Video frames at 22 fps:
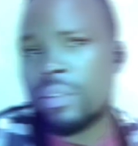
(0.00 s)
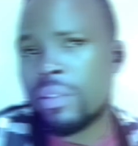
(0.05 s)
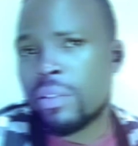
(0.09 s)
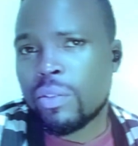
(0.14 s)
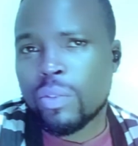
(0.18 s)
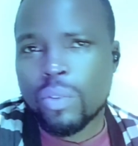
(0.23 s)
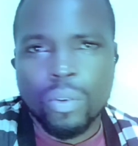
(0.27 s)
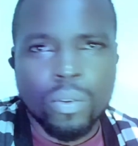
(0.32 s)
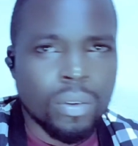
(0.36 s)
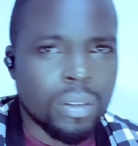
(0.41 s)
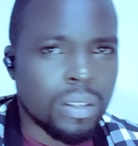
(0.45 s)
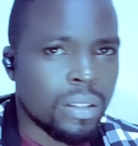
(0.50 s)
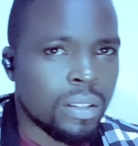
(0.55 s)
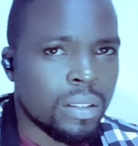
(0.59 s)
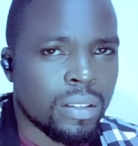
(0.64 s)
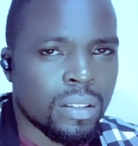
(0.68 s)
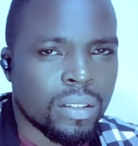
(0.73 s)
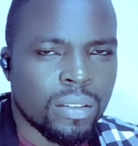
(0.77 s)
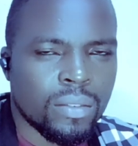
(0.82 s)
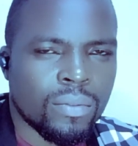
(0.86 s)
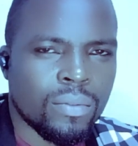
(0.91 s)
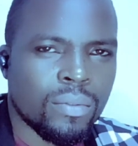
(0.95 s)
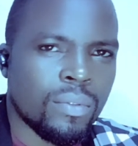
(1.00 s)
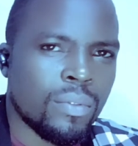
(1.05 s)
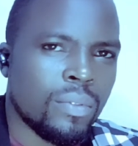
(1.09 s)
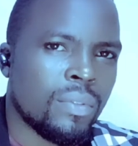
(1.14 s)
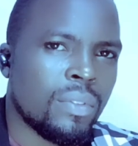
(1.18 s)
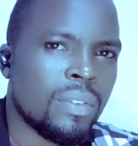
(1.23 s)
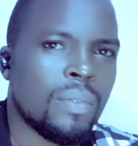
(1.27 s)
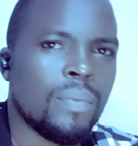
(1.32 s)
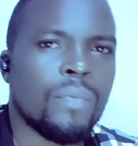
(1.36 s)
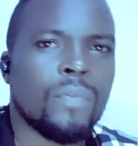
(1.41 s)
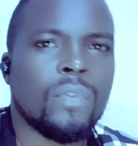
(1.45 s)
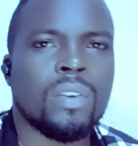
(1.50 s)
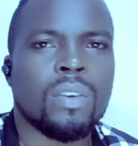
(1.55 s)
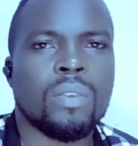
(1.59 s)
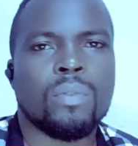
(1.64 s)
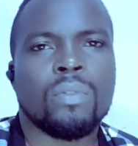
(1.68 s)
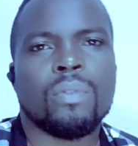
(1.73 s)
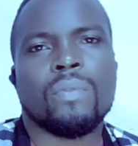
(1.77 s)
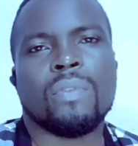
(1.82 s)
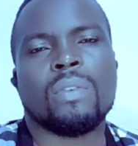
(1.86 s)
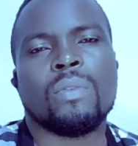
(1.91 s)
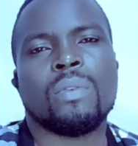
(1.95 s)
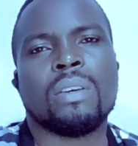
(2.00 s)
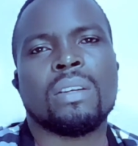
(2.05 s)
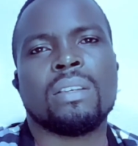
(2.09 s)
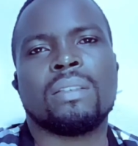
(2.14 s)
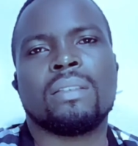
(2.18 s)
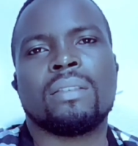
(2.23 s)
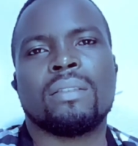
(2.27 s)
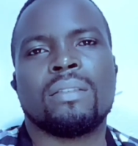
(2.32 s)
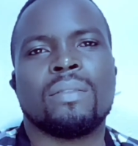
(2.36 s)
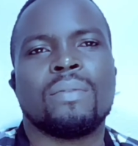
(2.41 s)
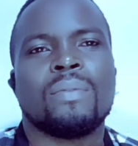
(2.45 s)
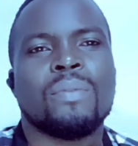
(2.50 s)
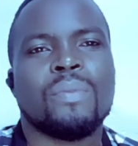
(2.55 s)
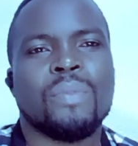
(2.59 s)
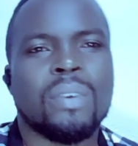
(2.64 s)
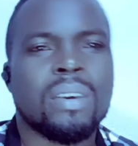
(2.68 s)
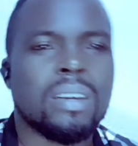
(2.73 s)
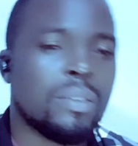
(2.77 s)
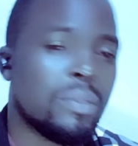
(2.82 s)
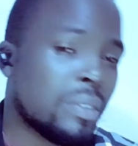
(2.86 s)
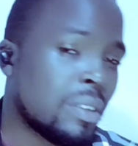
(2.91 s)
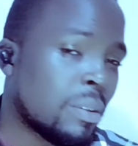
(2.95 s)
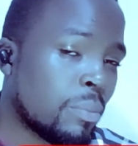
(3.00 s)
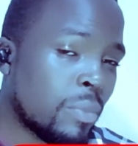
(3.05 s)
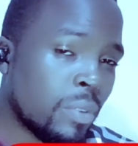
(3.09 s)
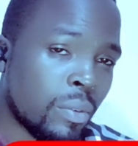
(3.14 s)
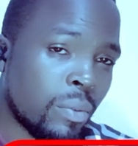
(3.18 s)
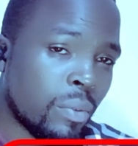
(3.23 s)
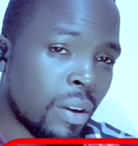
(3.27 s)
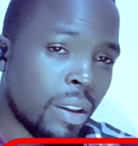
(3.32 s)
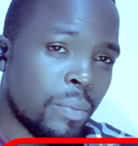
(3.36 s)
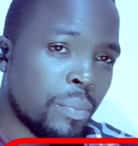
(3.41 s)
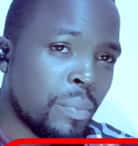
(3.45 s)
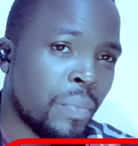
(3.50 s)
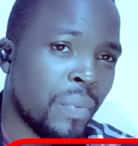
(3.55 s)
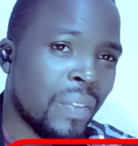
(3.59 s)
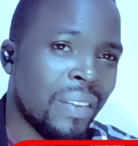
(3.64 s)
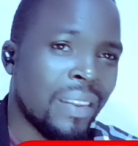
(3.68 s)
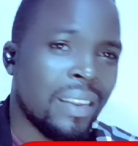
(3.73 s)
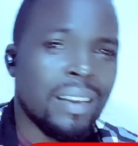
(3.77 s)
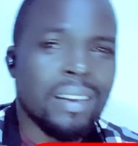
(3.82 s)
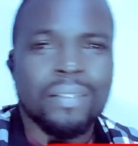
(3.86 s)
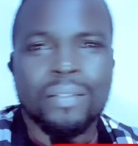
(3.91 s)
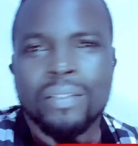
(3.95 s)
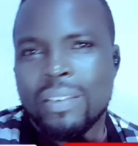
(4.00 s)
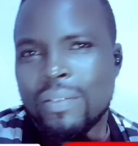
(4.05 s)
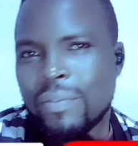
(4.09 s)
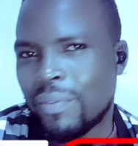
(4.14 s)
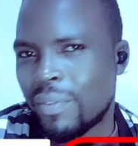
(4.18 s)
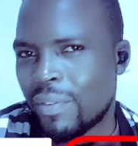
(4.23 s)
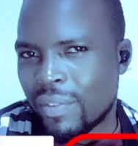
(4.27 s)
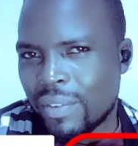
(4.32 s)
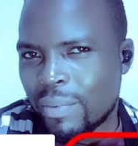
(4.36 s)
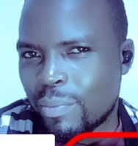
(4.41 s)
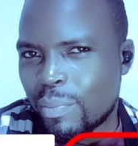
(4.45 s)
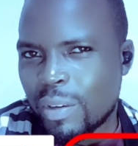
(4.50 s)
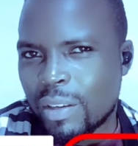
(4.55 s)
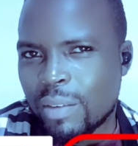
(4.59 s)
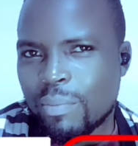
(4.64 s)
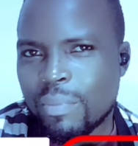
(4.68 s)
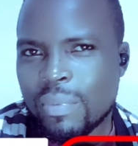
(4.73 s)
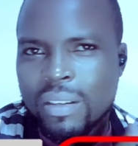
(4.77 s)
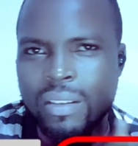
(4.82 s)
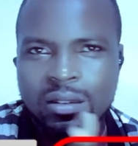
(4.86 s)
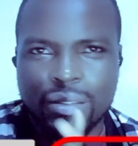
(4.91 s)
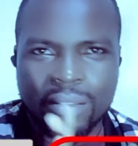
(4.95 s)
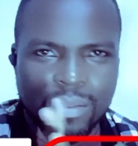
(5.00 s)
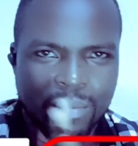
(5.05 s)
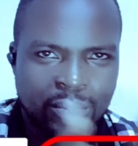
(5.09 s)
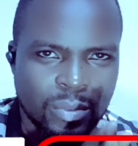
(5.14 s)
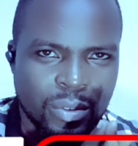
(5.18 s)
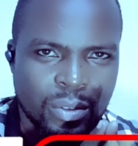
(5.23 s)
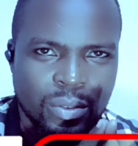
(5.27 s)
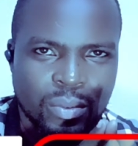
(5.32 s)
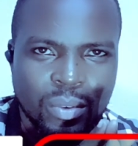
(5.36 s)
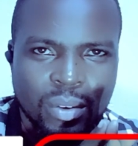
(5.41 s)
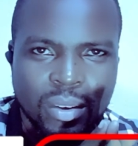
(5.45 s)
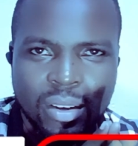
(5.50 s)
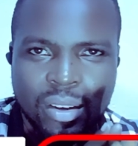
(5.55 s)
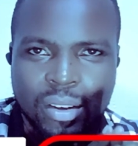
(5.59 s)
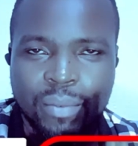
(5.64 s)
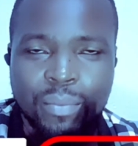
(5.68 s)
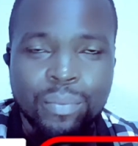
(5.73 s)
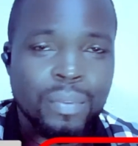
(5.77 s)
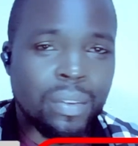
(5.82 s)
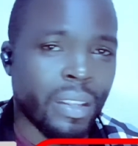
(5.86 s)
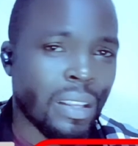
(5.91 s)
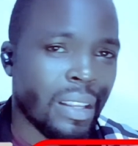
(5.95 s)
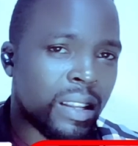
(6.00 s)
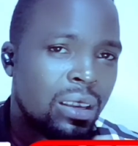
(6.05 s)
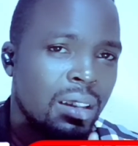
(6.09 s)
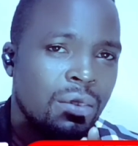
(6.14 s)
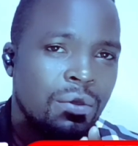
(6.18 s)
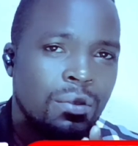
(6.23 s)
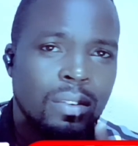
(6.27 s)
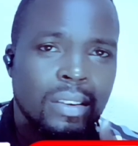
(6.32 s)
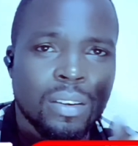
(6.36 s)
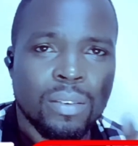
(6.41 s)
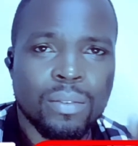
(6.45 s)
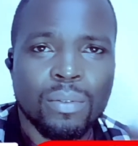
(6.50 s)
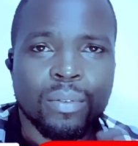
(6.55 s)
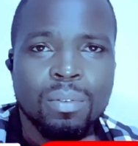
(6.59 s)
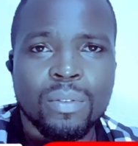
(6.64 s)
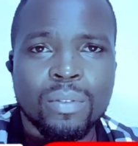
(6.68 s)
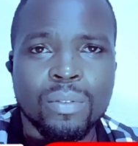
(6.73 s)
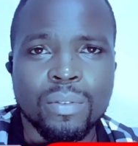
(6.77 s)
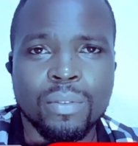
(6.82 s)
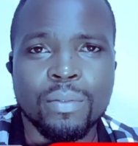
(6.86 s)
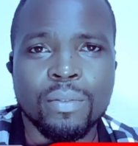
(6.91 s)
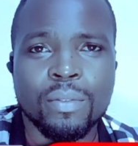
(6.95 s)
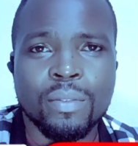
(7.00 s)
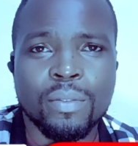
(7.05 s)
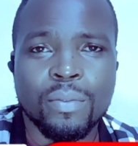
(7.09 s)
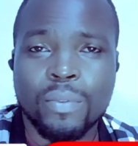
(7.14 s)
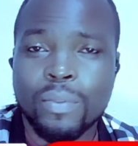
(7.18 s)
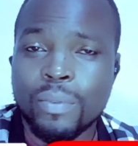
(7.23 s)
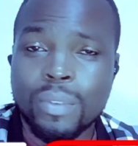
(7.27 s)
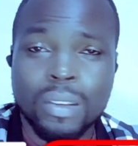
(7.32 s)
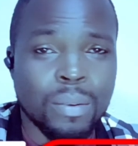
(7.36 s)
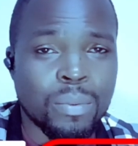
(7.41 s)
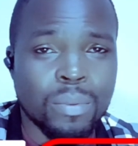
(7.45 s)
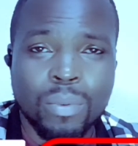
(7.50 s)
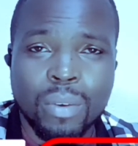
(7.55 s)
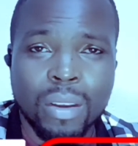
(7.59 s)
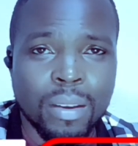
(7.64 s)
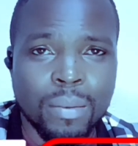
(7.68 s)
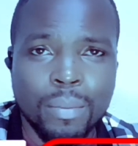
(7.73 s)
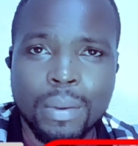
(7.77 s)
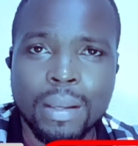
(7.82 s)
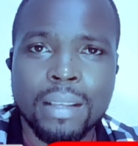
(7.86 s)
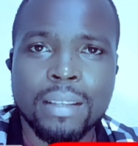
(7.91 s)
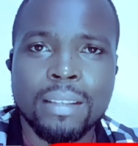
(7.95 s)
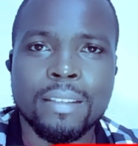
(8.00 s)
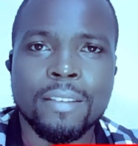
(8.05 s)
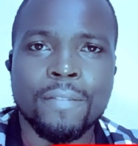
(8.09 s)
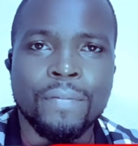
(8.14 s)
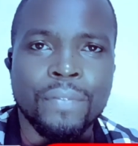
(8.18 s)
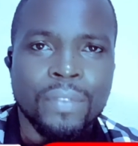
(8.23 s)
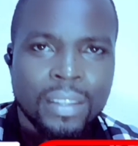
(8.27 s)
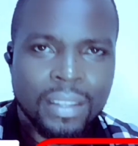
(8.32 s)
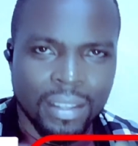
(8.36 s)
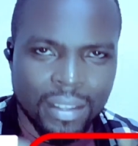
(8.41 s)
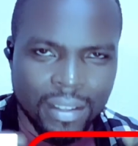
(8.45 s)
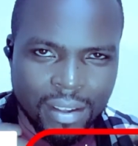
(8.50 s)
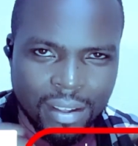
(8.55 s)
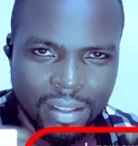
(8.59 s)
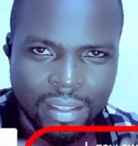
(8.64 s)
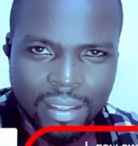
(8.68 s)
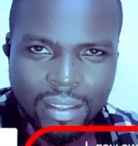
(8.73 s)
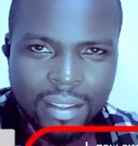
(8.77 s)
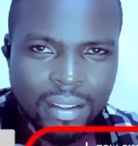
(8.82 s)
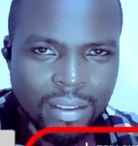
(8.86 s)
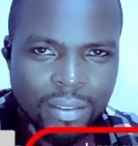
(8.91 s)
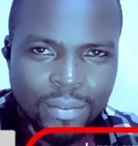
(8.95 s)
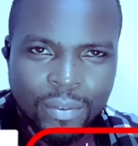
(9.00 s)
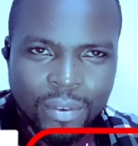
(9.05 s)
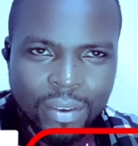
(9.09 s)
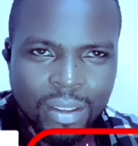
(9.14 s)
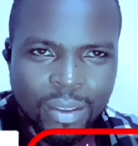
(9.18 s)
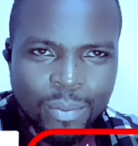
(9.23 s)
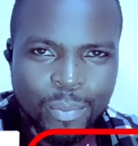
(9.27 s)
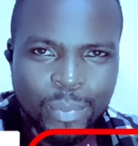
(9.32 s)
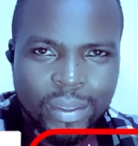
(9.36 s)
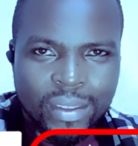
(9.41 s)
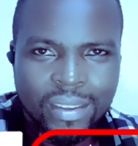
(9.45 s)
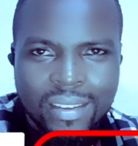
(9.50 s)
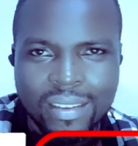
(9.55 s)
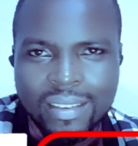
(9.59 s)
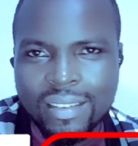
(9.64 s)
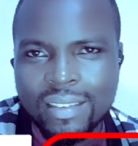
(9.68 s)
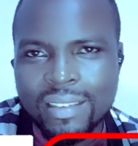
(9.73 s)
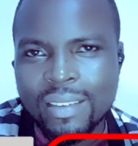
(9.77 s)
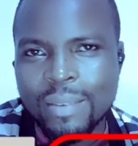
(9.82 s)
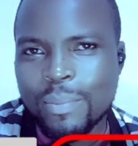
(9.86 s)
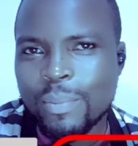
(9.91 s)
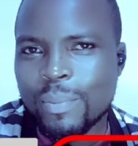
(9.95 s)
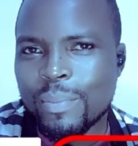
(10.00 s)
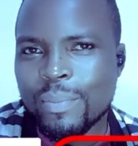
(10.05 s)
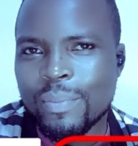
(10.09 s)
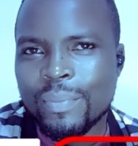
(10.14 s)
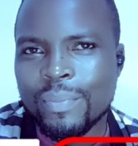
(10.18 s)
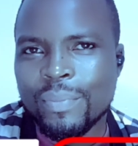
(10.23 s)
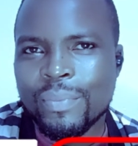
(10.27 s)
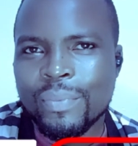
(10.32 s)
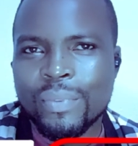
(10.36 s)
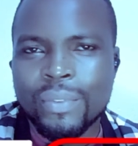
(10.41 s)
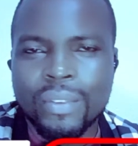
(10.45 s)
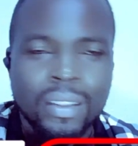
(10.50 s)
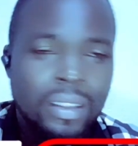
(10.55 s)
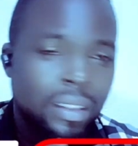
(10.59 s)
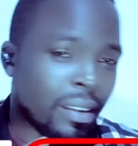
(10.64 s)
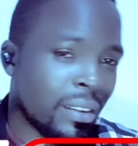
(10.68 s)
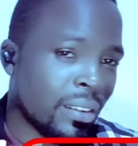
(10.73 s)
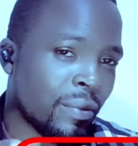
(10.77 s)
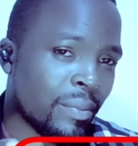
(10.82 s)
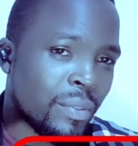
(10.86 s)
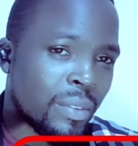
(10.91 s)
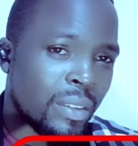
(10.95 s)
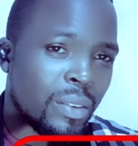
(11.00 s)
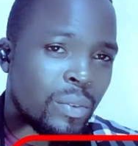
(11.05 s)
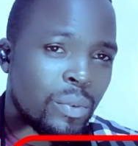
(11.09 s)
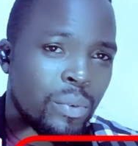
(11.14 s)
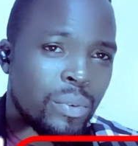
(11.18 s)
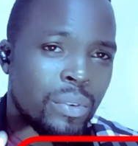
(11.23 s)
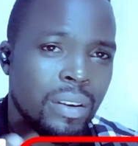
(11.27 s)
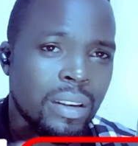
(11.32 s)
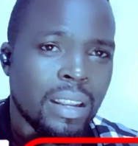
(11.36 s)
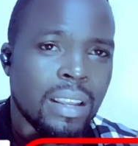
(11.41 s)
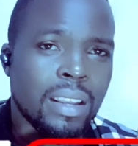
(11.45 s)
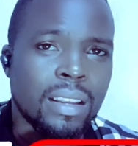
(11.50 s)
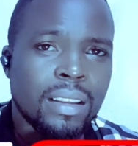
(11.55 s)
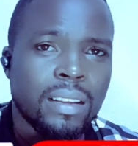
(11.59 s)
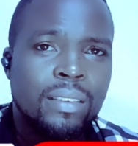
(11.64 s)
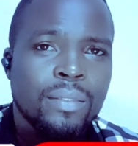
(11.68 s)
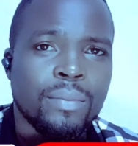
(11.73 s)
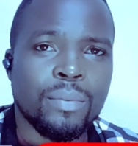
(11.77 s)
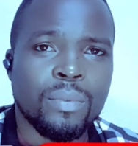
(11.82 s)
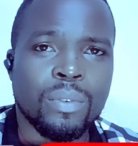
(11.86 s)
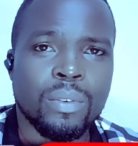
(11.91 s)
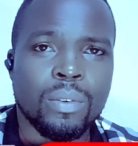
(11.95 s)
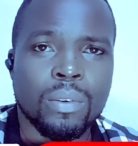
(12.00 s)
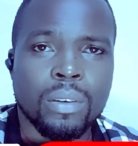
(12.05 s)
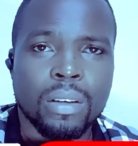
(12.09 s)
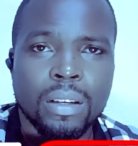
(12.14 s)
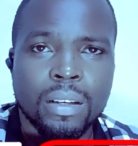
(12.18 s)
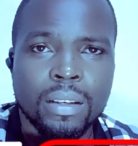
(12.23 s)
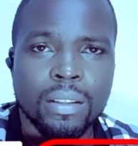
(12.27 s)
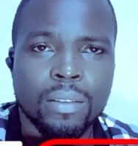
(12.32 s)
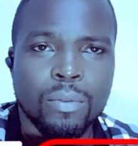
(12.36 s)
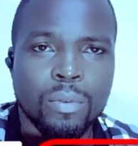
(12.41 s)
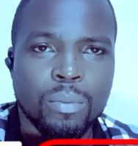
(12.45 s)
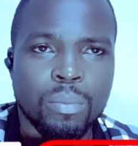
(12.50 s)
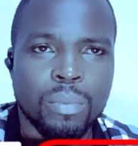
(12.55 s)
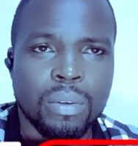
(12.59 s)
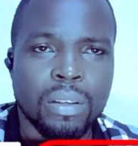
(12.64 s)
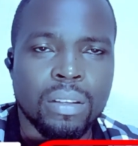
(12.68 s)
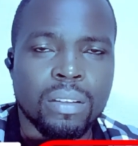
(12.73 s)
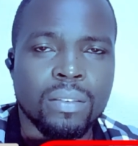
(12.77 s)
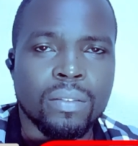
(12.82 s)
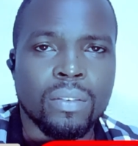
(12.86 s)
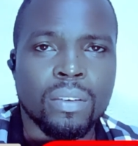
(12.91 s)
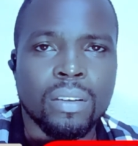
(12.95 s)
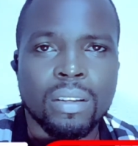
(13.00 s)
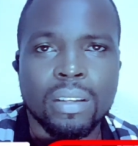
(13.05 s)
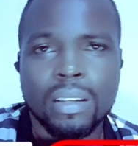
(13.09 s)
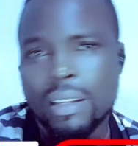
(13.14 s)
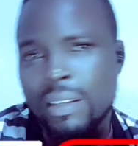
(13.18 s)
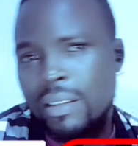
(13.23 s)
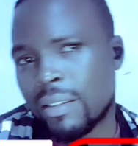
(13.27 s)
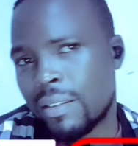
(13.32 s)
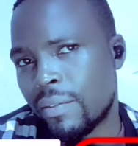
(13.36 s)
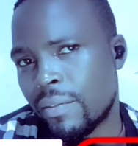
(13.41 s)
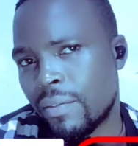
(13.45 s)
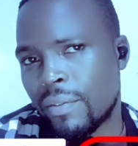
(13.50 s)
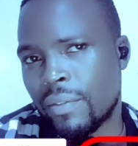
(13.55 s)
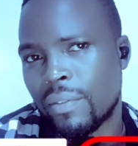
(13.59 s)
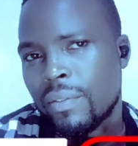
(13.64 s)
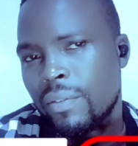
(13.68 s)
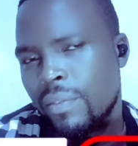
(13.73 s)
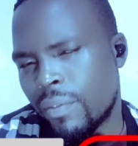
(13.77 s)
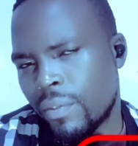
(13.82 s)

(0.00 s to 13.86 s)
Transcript: So guys, for the new viewers, don't forget to subscribe. For the new subscribers, you are most welcome, and for the old subscribers, thanks for keeping it up. So have a good time as you wait for the next